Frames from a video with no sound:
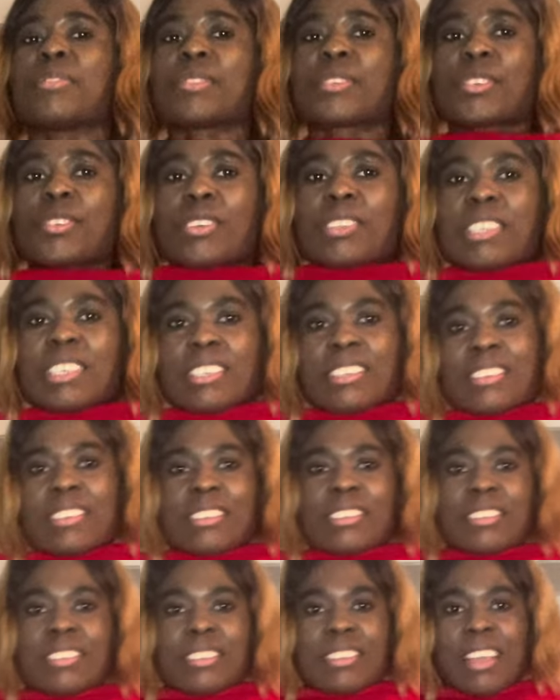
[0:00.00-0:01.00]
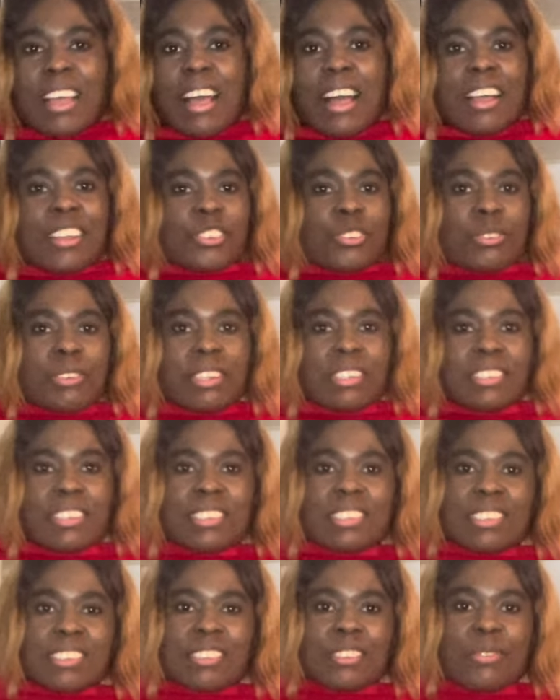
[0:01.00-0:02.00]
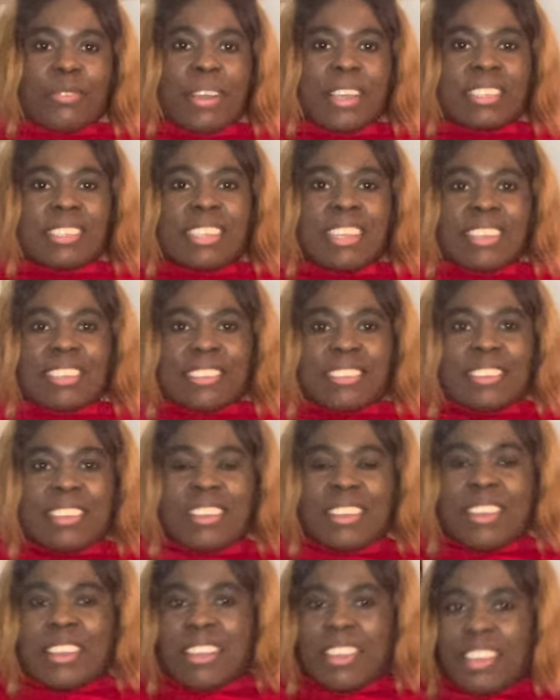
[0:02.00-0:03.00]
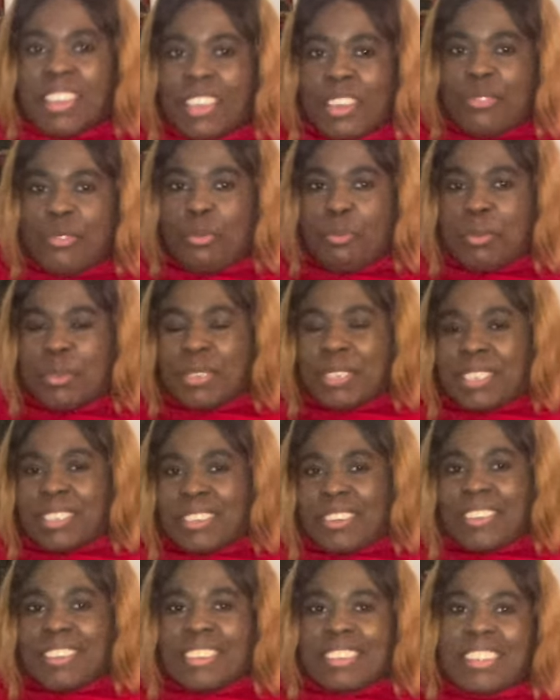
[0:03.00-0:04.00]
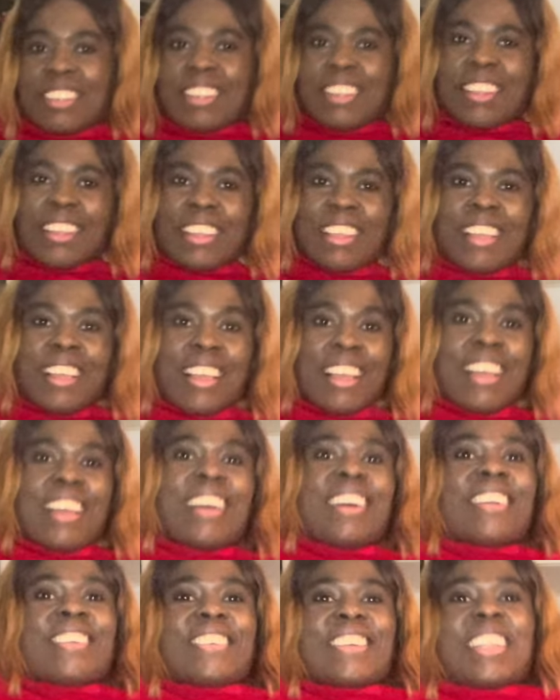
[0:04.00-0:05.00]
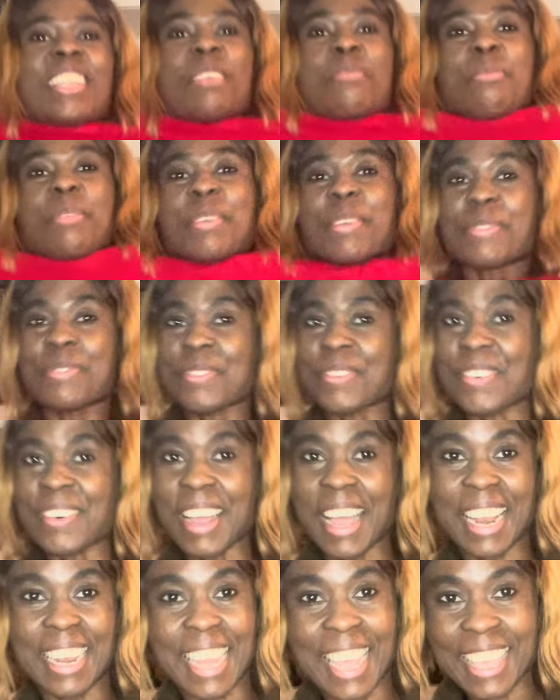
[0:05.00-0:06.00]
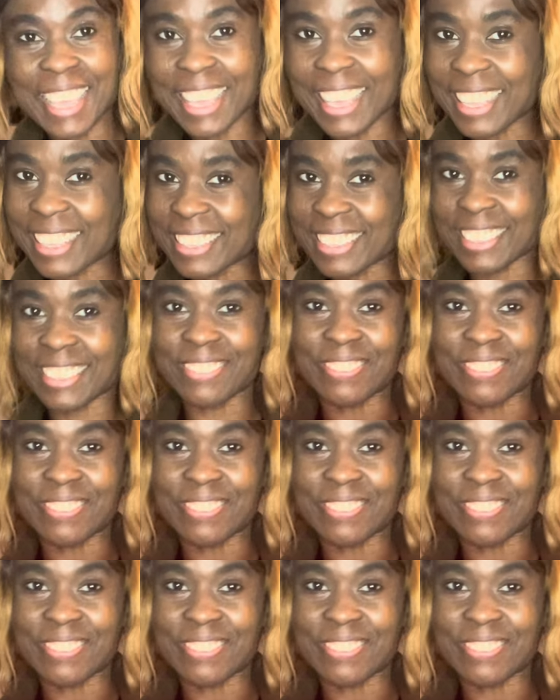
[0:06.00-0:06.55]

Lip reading: So this is the way it is if you put it on. Really beautiful. I like it.